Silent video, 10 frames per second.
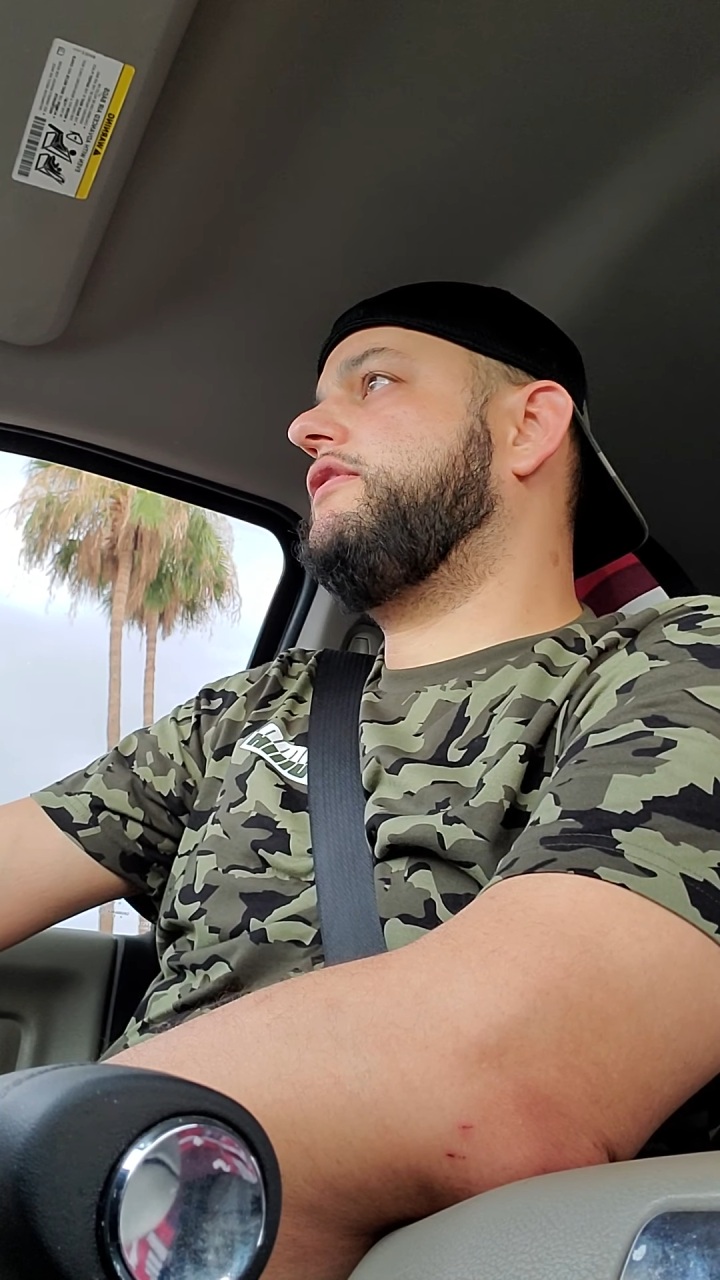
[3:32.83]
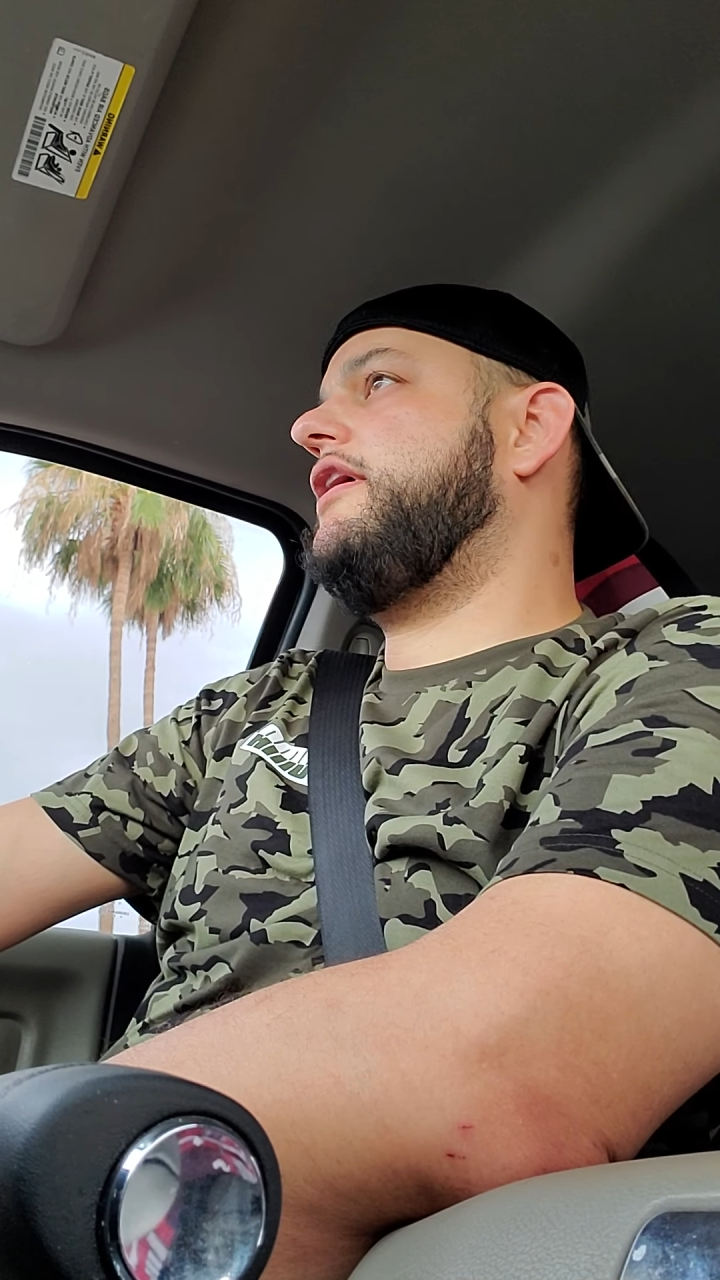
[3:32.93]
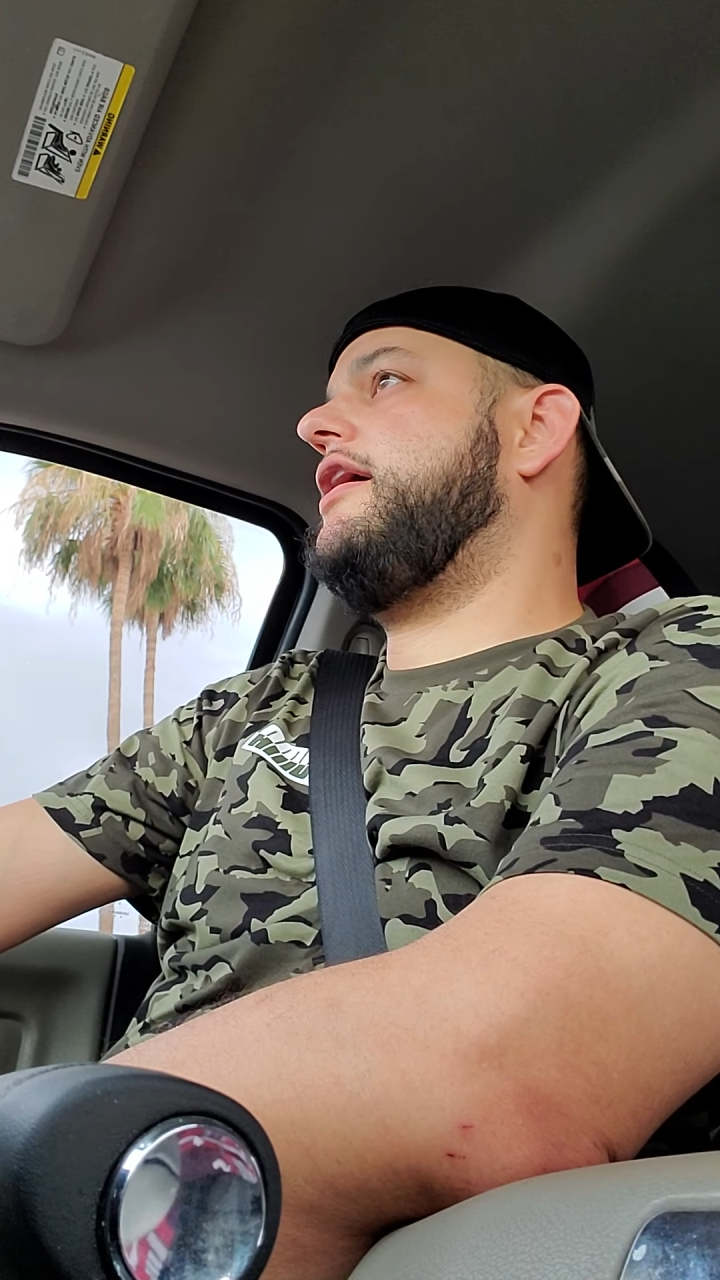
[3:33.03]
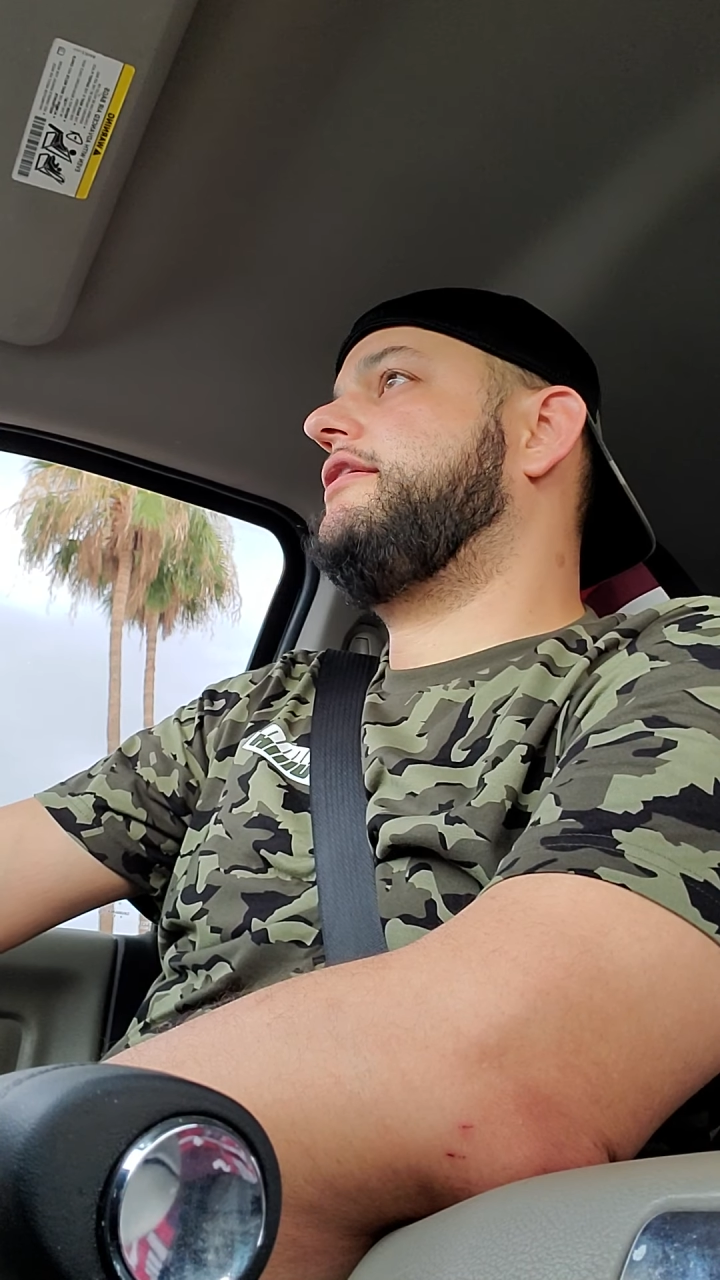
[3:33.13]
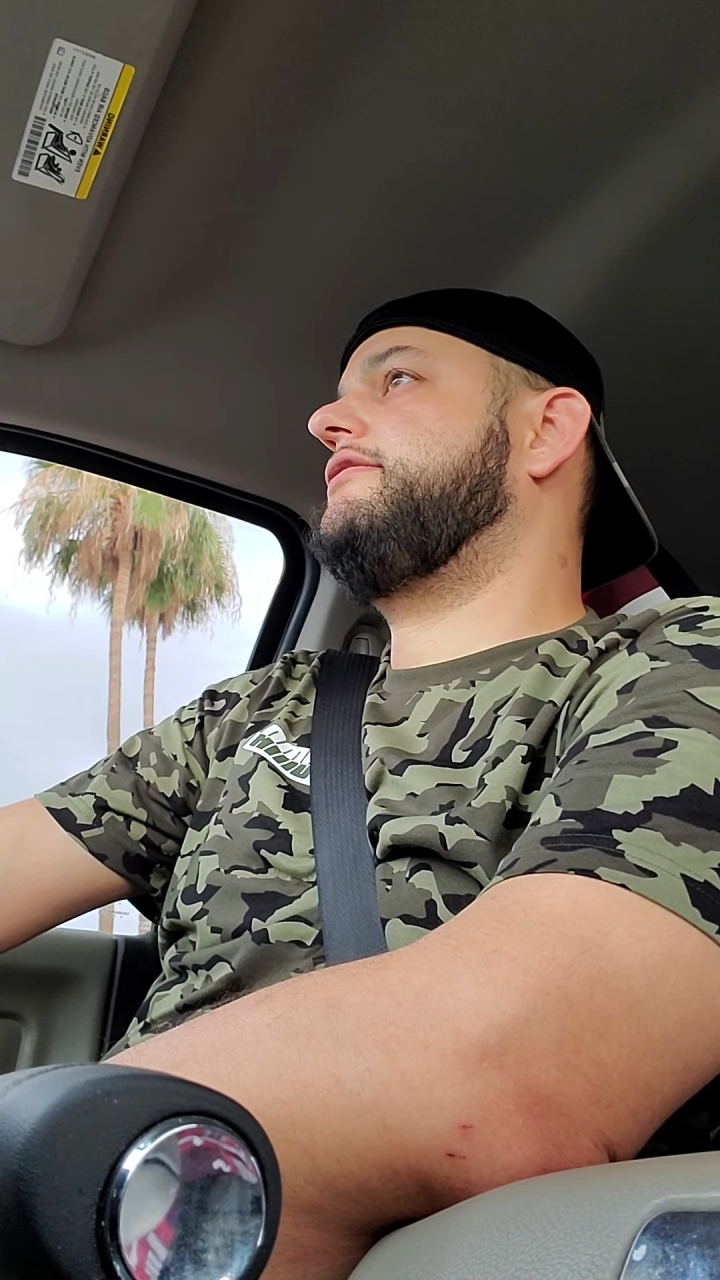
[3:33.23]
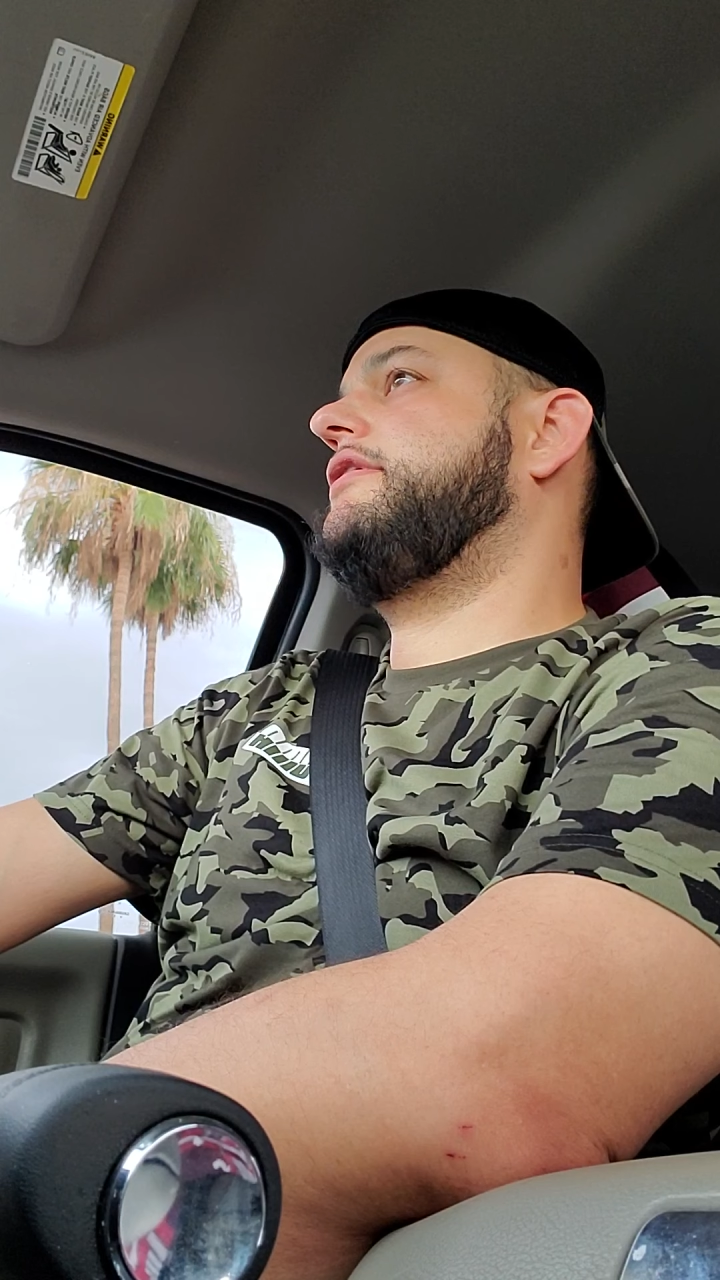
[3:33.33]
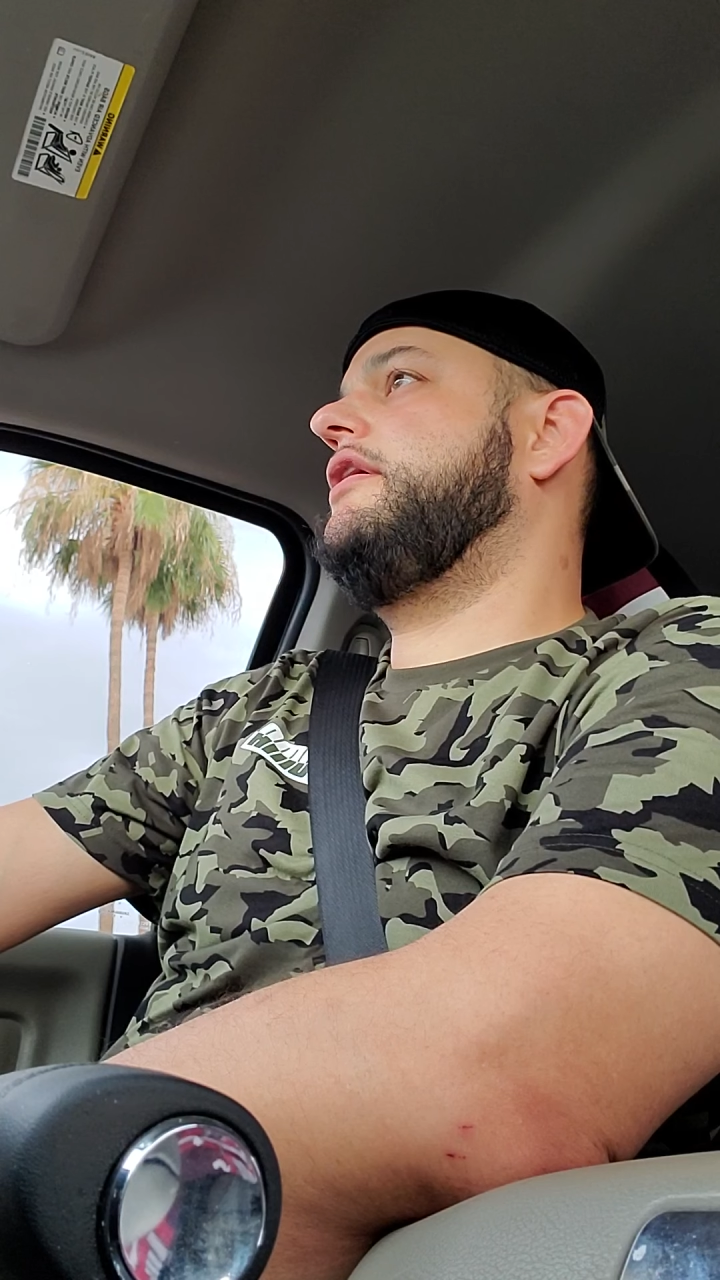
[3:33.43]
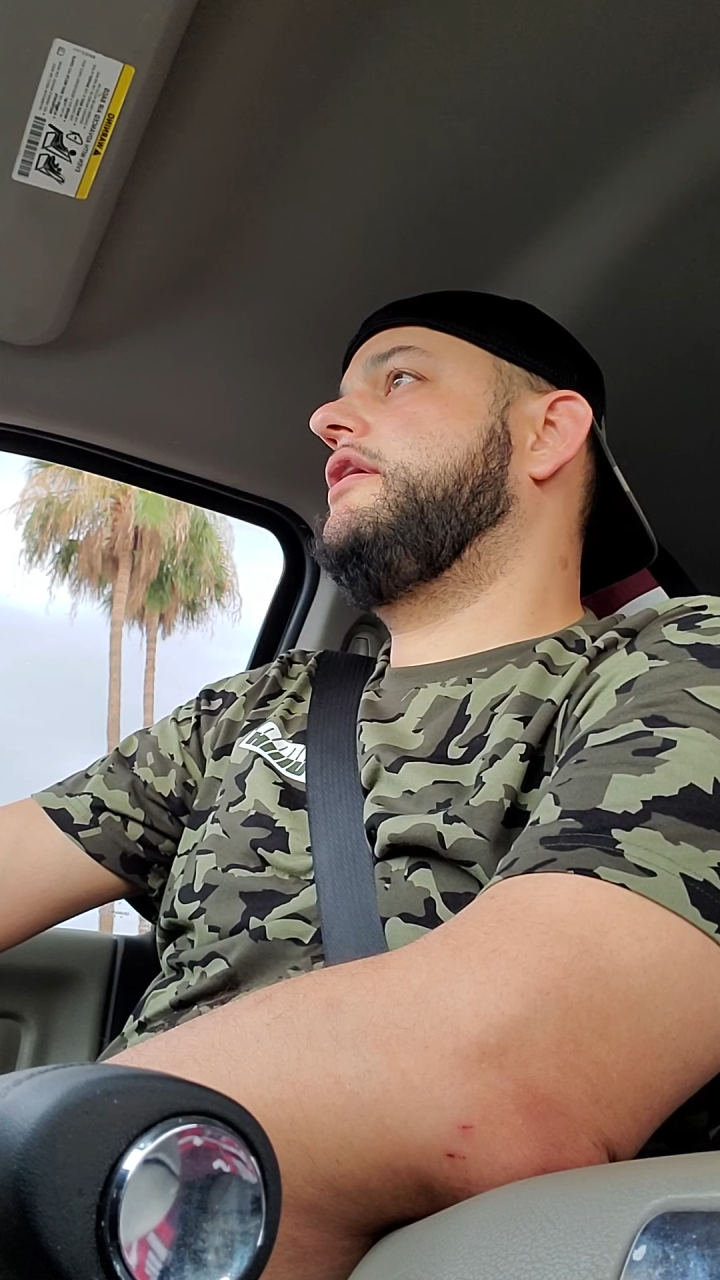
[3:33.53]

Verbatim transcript: test